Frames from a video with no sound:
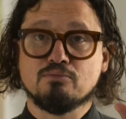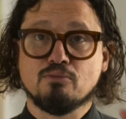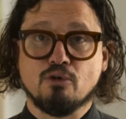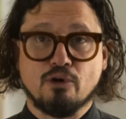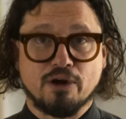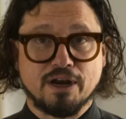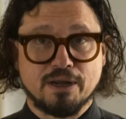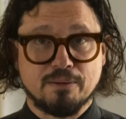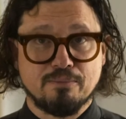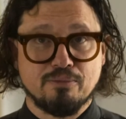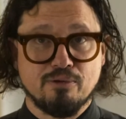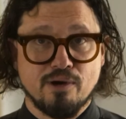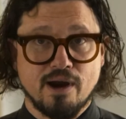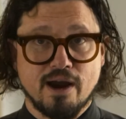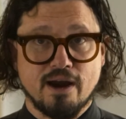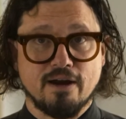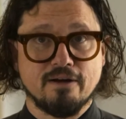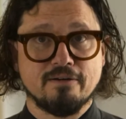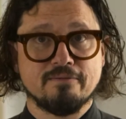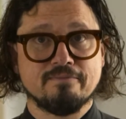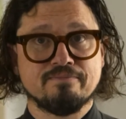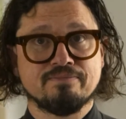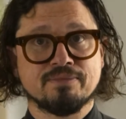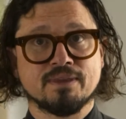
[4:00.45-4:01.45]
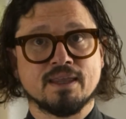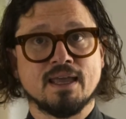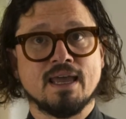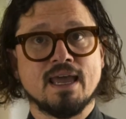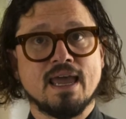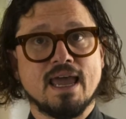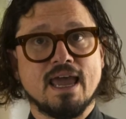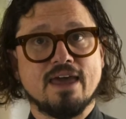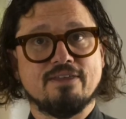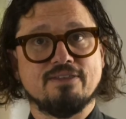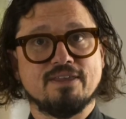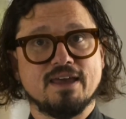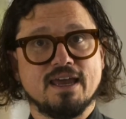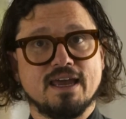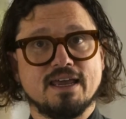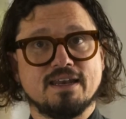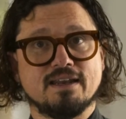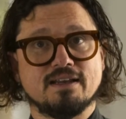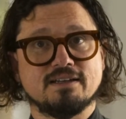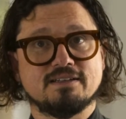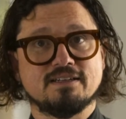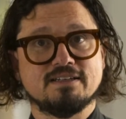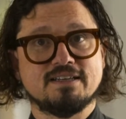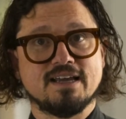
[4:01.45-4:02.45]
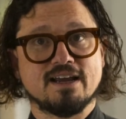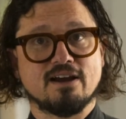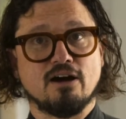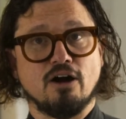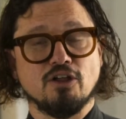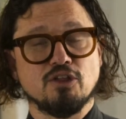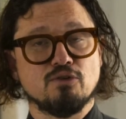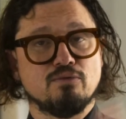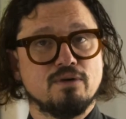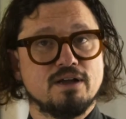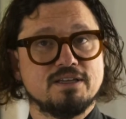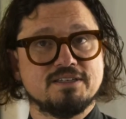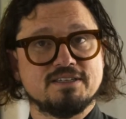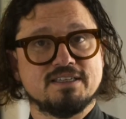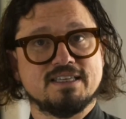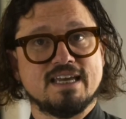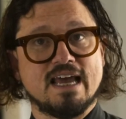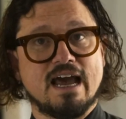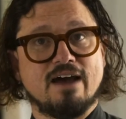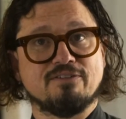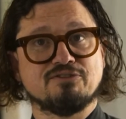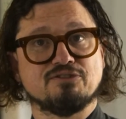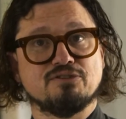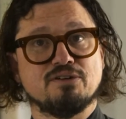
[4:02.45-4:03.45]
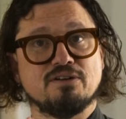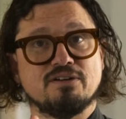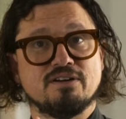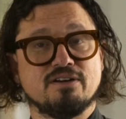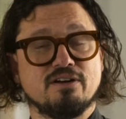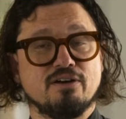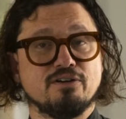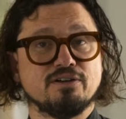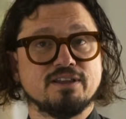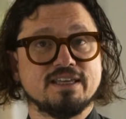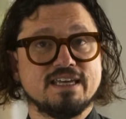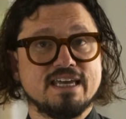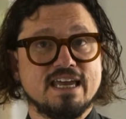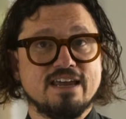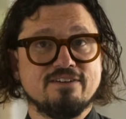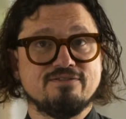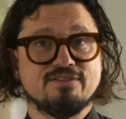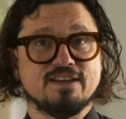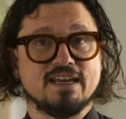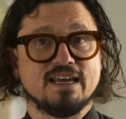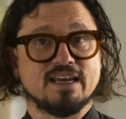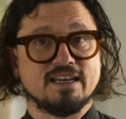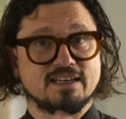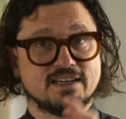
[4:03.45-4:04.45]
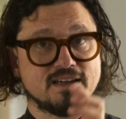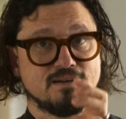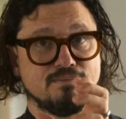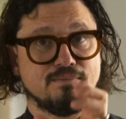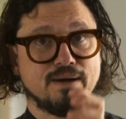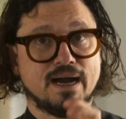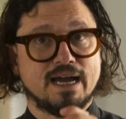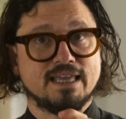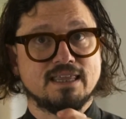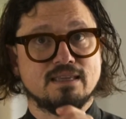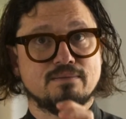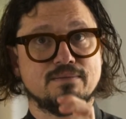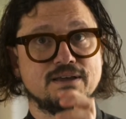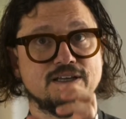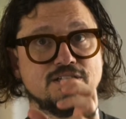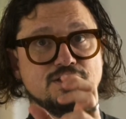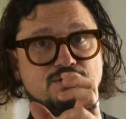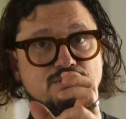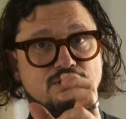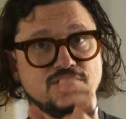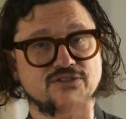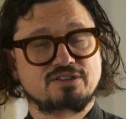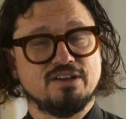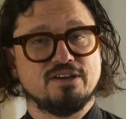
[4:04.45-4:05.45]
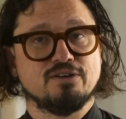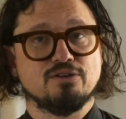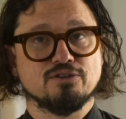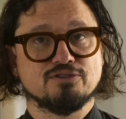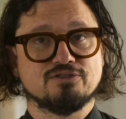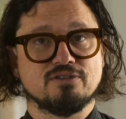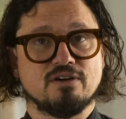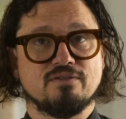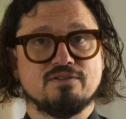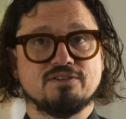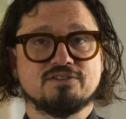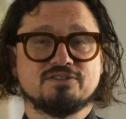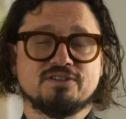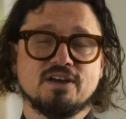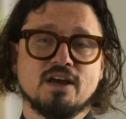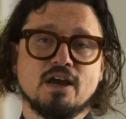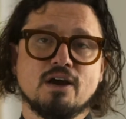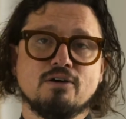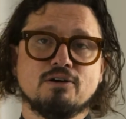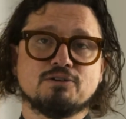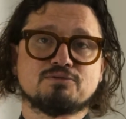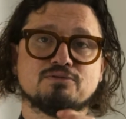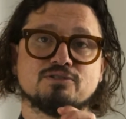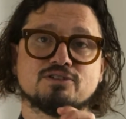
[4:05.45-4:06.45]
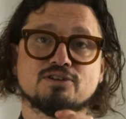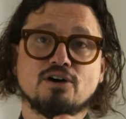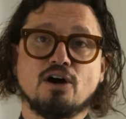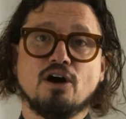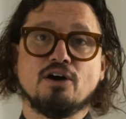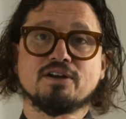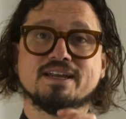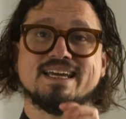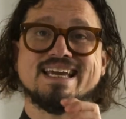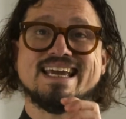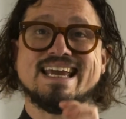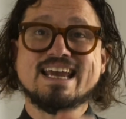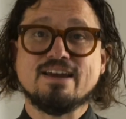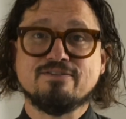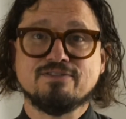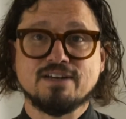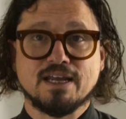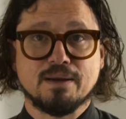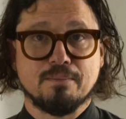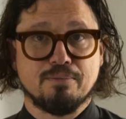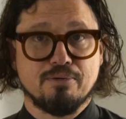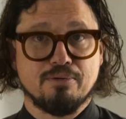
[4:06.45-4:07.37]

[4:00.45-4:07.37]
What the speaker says: morning prayer, and then to take all the ones in the afternoon and early evening and combine them into a single service, which was called evening